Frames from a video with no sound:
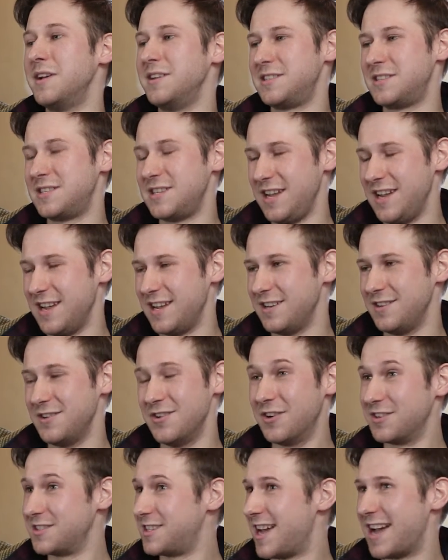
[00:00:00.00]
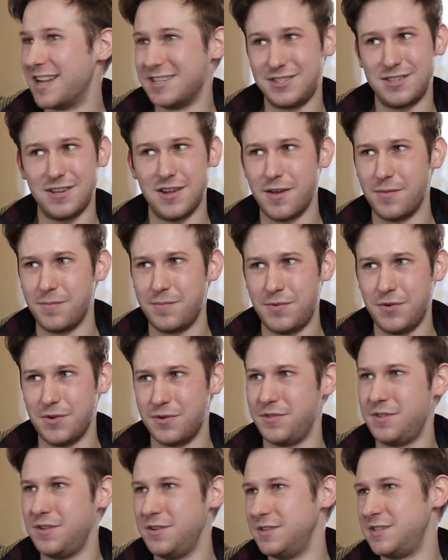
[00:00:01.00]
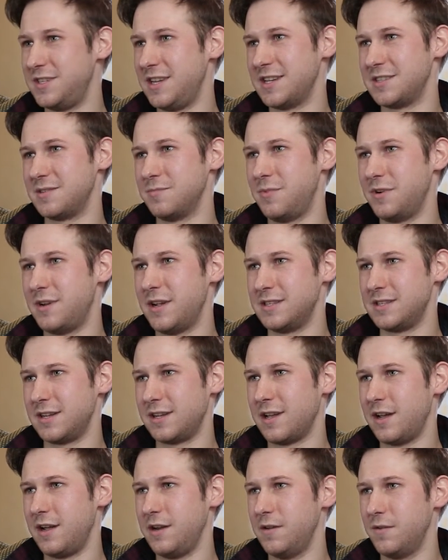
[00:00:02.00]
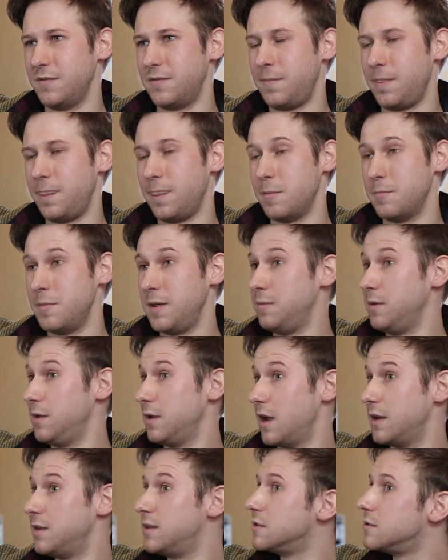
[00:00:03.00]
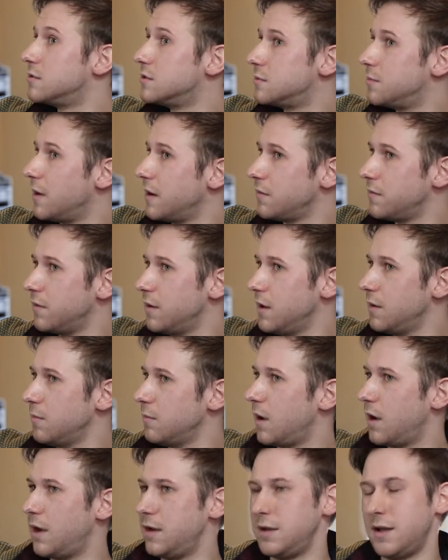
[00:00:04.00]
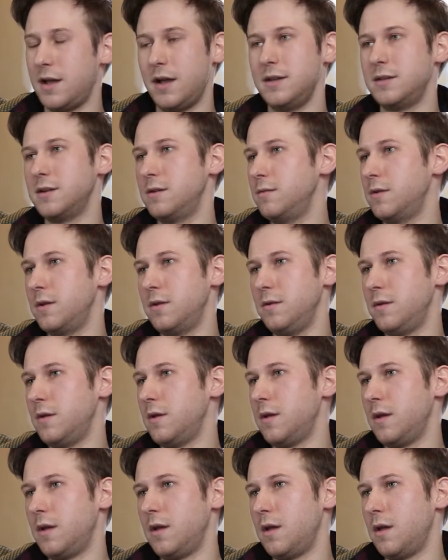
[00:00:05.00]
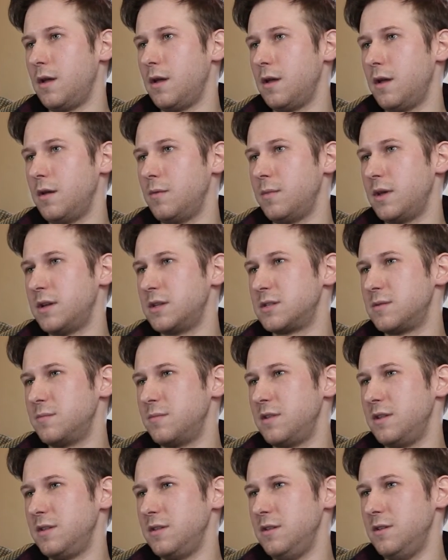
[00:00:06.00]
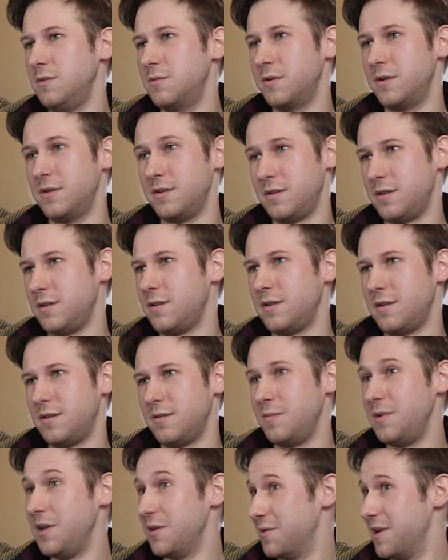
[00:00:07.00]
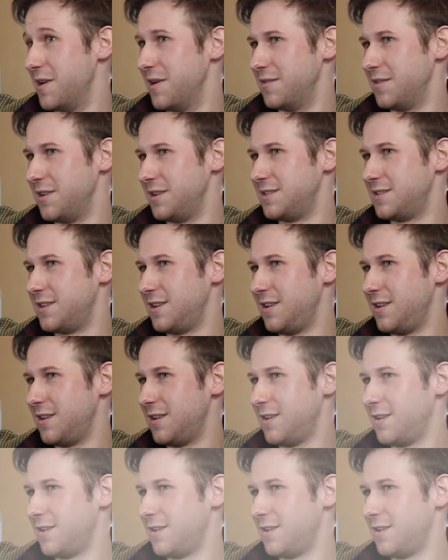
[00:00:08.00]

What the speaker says: see it not as pure enthusiasm, but as a kind of maybe a disrespect for him. I don't know. And that's something that you want to be aware of, I'd say.